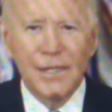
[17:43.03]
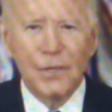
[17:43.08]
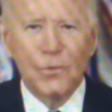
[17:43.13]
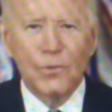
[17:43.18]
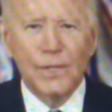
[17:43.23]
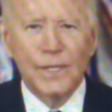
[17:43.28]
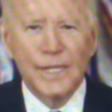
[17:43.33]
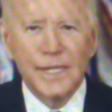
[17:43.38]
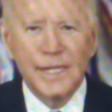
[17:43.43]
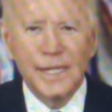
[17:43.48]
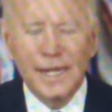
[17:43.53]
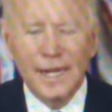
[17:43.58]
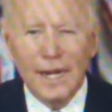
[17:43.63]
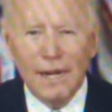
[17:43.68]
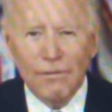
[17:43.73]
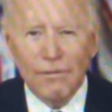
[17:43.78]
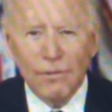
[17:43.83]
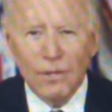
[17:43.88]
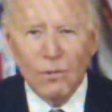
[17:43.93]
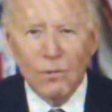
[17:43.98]
We need
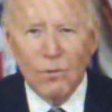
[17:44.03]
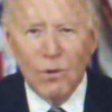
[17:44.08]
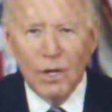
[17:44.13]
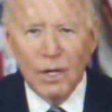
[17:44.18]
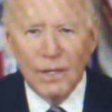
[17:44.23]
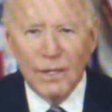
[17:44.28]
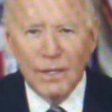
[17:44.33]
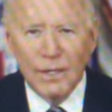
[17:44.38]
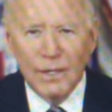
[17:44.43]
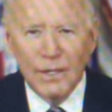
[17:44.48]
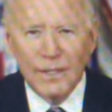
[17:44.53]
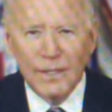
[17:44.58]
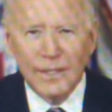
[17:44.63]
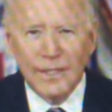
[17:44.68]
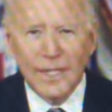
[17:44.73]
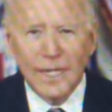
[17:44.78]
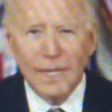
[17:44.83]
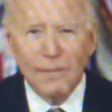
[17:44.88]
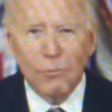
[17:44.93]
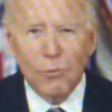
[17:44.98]
everyone
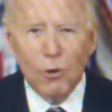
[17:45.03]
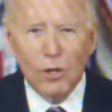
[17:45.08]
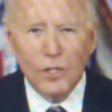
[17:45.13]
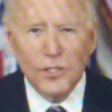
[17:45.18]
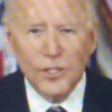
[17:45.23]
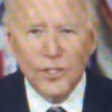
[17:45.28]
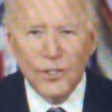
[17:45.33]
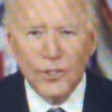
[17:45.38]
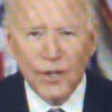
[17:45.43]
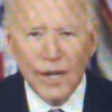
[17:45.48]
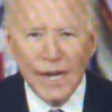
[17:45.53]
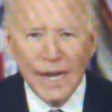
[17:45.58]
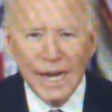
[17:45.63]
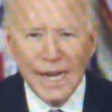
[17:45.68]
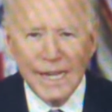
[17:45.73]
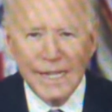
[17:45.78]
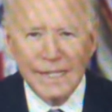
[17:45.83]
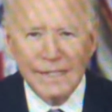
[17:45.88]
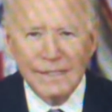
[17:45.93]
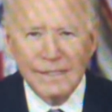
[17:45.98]
to keep washing their
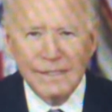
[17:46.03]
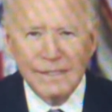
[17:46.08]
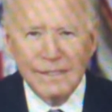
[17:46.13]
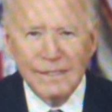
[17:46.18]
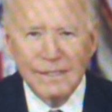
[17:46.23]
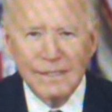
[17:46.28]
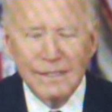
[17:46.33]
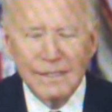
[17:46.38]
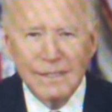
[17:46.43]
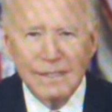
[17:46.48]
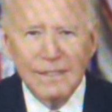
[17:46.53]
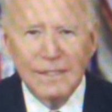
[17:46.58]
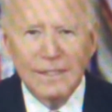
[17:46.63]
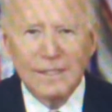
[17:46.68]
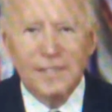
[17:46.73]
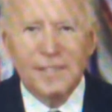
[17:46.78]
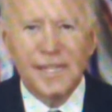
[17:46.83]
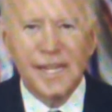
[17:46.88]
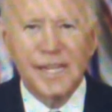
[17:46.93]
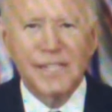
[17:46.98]
hands,
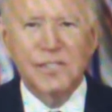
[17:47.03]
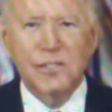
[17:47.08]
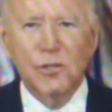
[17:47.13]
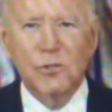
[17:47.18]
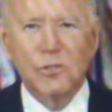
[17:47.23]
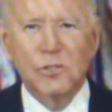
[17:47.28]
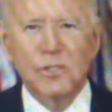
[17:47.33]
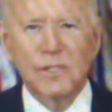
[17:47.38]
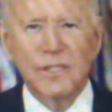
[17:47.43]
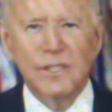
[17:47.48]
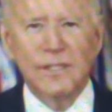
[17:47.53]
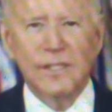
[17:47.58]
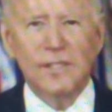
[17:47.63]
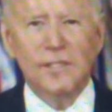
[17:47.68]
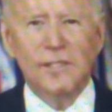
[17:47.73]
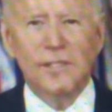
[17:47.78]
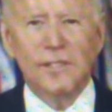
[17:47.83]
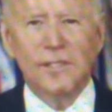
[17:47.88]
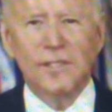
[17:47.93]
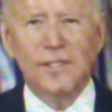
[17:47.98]
stay socially
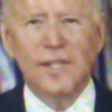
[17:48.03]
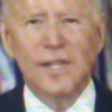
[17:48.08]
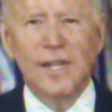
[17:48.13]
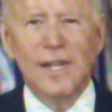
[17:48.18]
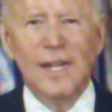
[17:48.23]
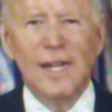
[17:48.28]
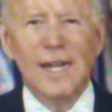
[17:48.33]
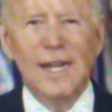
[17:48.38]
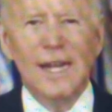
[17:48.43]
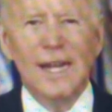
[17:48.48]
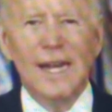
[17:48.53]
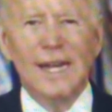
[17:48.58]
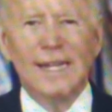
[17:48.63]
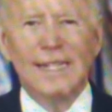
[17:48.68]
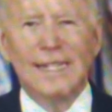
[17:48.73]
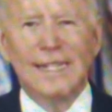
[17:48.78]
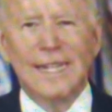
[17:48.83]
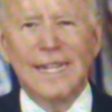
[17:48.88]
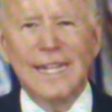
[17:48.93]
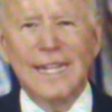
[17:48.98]
distanced,
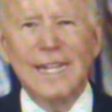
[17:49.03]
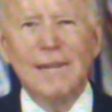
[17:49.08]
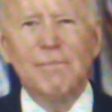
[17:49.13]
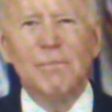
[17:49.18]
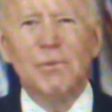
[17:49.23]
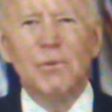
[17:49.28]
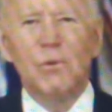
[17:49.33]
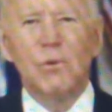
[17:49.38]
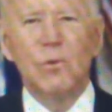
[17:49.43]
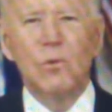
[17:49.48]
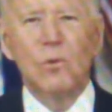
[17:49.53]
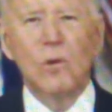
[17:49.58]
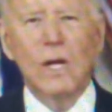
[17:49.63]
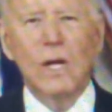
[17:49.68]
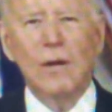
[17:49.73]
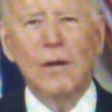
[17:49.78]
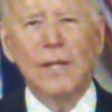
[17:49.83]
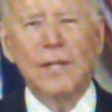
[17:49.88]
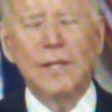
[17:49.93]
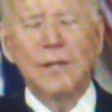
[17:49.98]
and keep
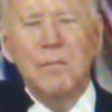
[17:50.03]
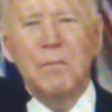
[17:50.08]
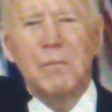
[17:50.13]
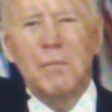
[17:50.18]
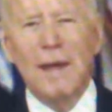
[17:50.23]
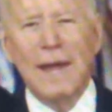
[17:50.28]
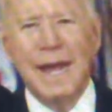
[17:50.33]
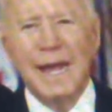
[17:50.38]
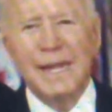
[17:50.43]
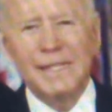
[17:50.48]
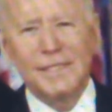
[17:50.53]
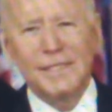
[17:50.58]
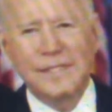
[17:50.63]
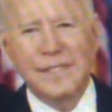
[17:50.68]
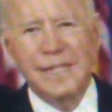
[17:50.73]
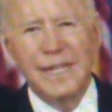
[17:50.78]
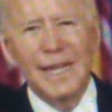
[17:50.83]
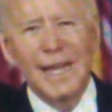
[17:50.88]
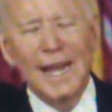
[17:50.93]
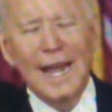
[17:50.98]
wearing the mask
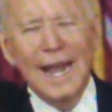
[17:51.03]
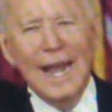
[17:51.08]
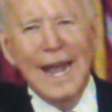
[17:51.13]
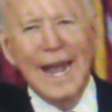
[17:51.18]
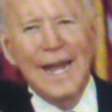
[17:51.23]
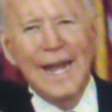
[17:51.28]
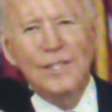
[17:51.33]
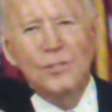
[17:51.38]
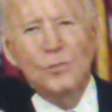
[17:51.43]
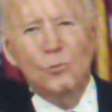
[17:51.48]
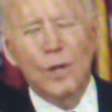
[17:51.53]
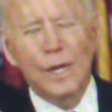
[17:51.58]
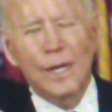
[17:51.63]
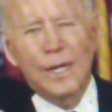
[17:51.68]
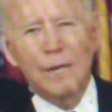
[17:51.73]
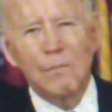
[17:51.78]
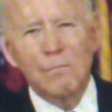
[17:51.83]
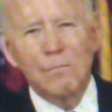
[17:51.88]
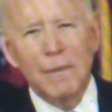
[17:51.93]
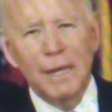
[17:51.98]
as
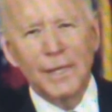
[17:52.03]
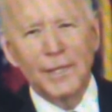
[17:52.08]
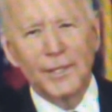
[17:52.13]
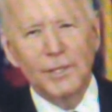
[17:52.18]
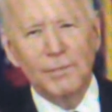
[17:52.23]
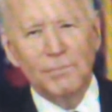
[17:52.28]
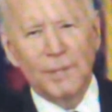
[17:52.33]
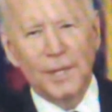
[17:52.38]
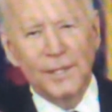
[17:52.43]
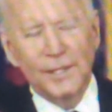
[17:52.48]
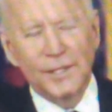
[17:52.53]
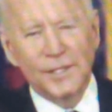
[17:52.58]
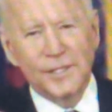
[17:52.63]
recommended by the